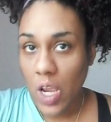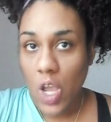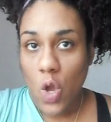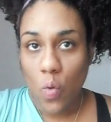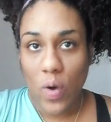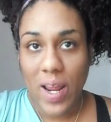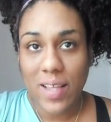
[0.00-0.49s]

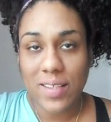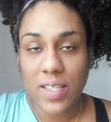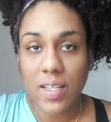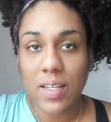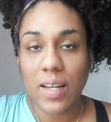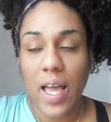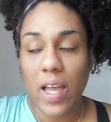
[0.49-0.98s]
What I
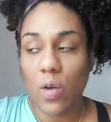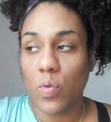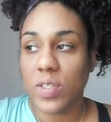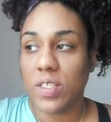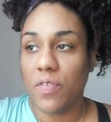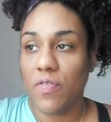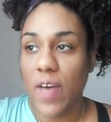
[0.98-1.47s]
didn't like
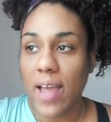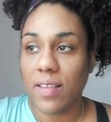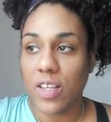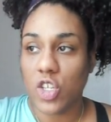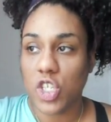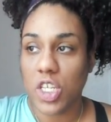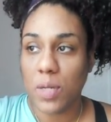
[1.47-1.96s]
was the fact
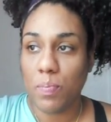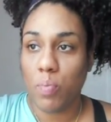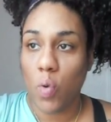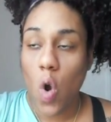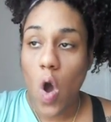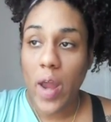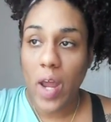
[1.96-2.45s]
that she
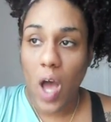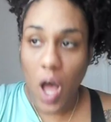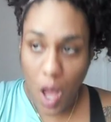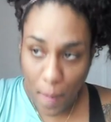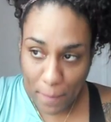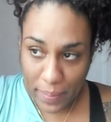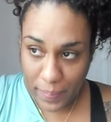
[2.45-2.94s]
brought
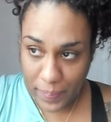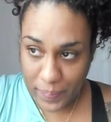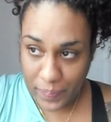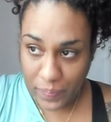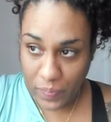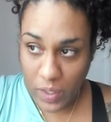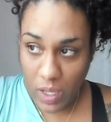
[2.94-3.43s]
up
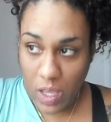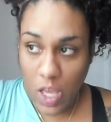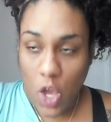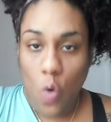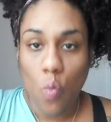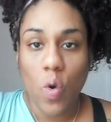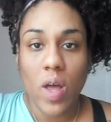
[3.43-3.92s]

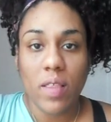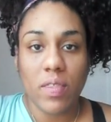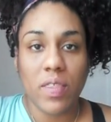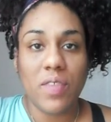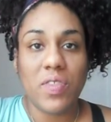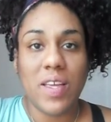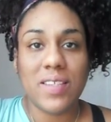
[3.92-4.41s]

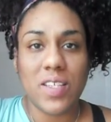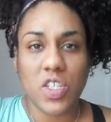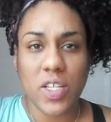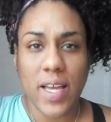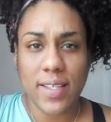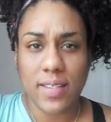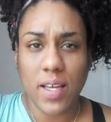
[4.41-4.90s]
the things that
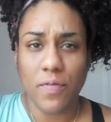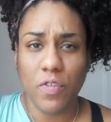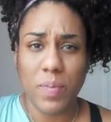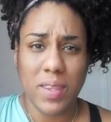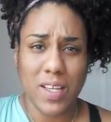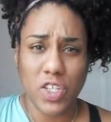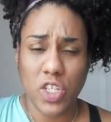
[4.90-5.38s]
she has done for
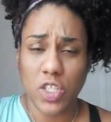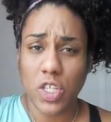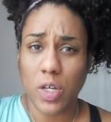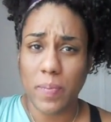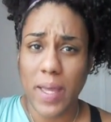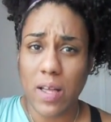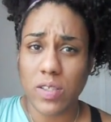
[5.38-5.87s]
me, that she
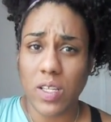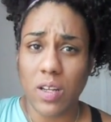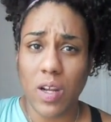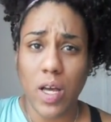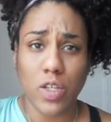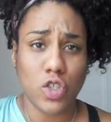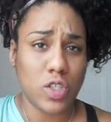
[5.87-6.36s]
took me out to
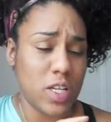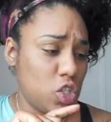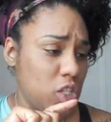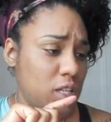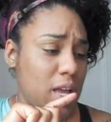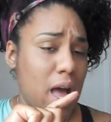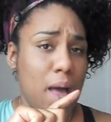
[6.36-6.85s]
lunch, that
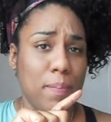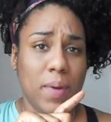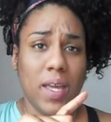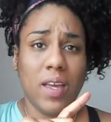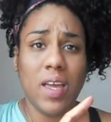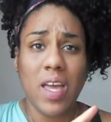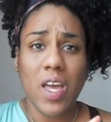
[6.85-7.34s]
she got
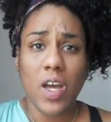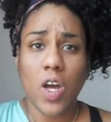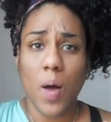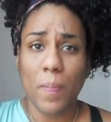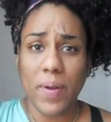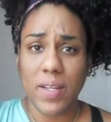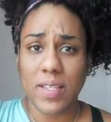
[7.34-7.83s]
me
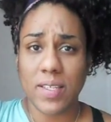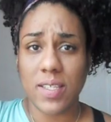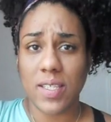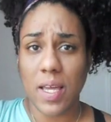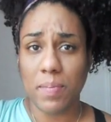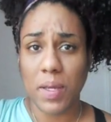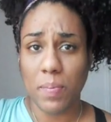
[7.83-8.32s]
companies to
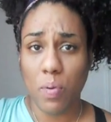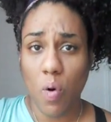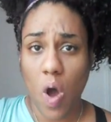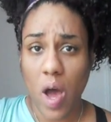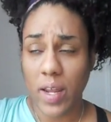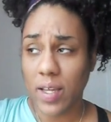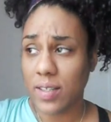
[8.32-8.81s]
send me
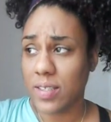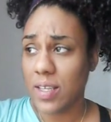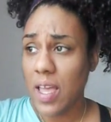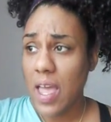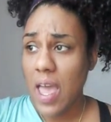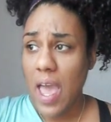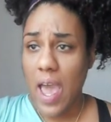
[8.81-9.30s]
products
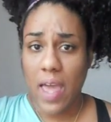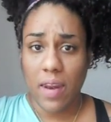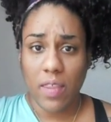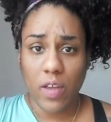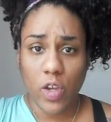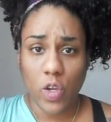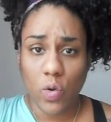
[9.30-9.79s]

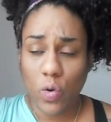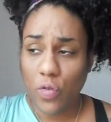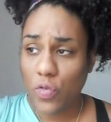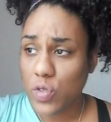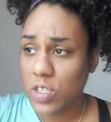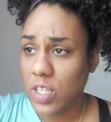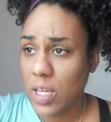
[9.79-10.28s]
and the
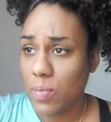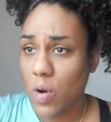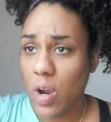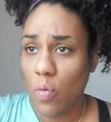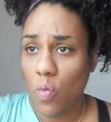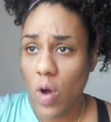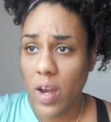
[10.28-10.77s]
beautiful steamer
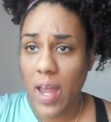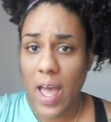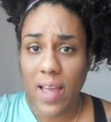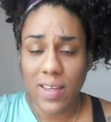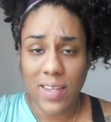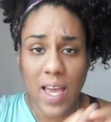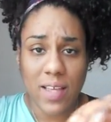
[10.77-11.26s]
and
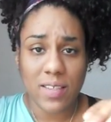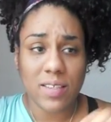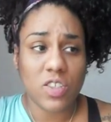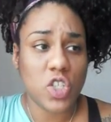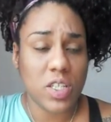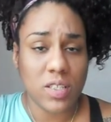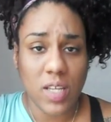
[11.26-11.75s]
whatnot. Yes,
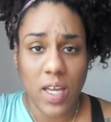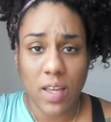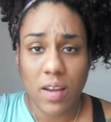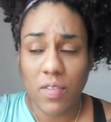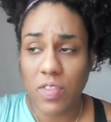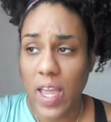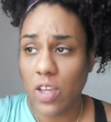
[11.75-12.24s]
she
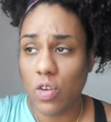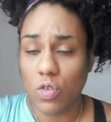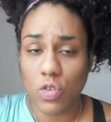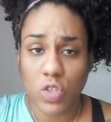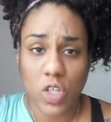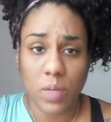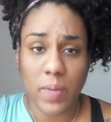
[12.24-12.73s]
did. Thank you.
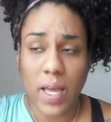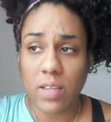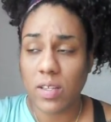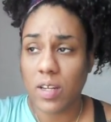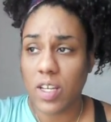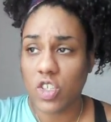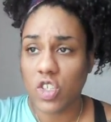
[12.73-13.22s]
You took me out
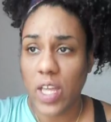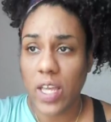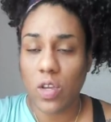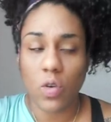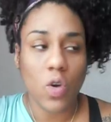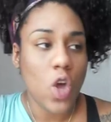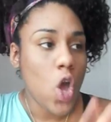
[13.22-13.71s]
to lunch.
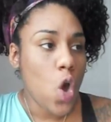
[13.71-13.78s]
Thank you.